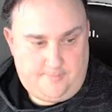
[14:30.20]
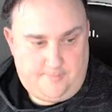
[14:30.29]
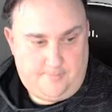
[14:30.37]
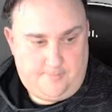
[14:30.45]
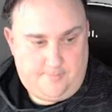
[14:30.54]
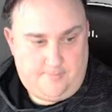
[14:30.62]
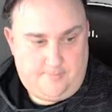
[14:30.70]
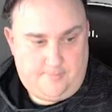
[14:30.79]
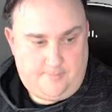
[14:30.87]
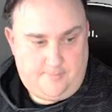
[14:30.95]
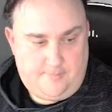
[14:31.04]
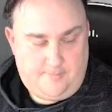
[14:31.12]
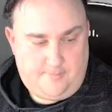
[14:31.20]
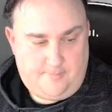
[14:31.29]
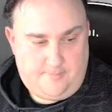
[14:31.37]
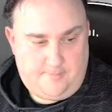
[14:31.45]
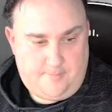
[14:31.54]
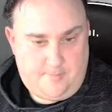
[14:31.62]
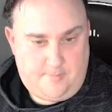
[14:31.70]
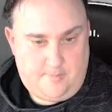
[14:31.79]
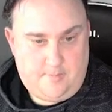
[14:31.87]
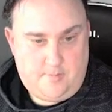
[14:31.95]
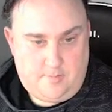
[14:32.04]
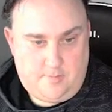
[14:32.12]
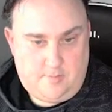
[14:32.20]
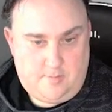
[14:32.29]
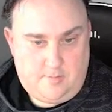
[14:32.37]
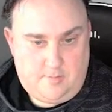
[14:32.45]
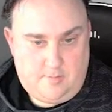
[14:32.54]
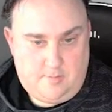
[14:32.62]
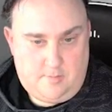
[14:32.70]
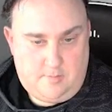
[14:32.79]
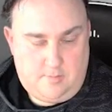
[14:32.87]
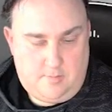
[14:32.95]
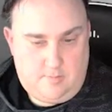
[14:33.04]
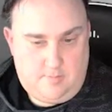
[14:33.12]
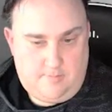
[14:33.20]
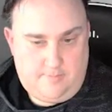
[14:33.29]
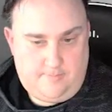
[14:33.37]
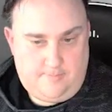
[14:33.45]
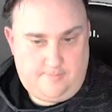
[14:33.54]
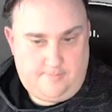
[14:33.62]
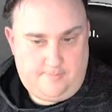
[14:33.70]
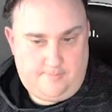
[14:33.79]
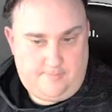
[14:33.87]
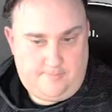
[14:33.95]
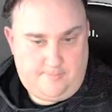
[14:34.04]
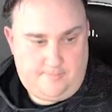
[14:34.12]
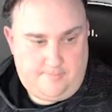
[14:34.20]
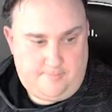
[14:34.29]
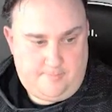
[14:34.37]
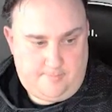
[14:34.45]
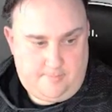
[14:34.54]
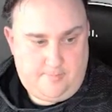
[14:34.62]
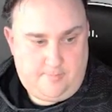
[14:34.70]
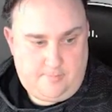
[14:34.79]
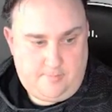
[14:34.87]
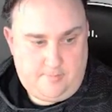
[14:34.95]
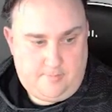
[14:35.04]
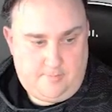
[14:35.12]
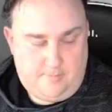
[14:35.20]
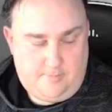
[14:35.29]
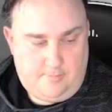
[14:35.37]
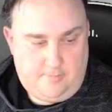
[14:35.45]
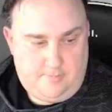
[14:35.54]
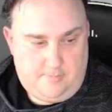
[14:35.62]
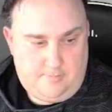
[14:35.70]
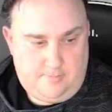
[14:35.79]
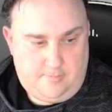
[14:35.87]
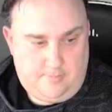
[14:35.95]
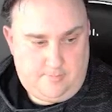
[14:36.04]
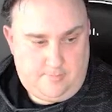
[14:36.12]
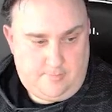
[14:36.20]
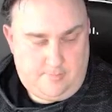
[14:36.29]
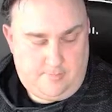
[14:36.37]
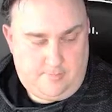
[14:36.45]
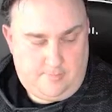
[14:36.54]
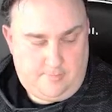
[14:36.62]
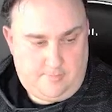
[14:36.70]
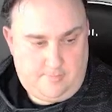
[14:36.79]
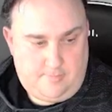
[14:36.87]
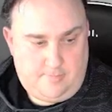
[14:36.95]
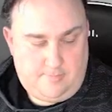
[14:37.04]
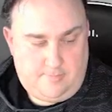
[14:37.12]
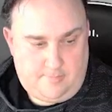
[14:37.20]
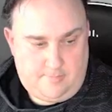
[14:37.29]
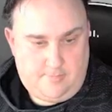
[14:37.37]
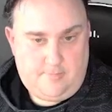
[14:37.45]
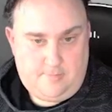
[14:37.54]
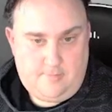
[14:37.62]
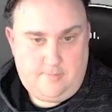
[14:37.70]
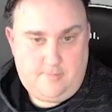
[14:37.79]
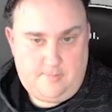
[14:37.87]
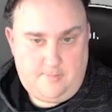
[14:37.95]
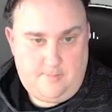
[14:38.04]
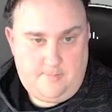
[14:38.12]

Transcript: The person shown says nothing.